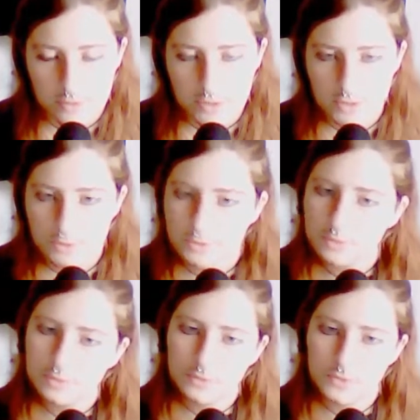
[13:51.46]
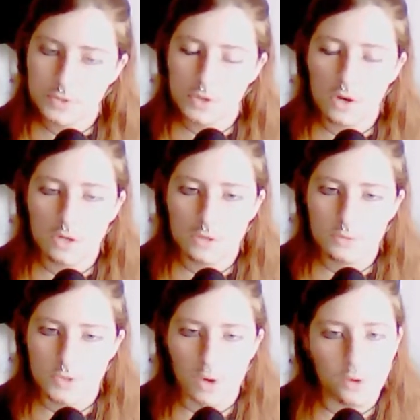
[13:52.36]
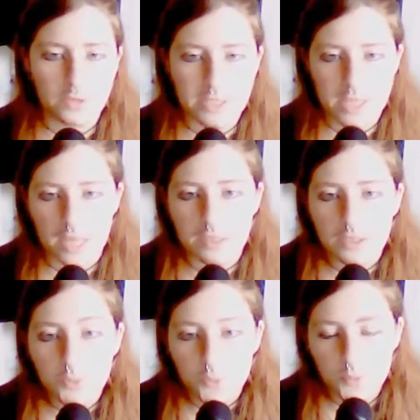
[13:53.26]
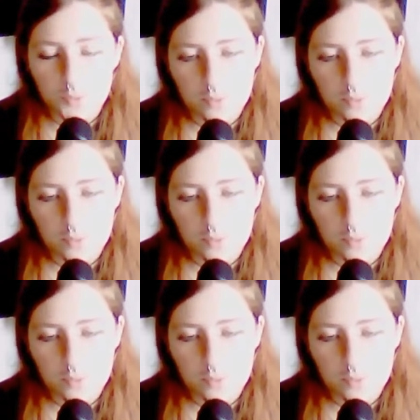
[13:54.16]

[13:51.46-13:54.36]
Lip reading: Till the dark was all that Teddy knew.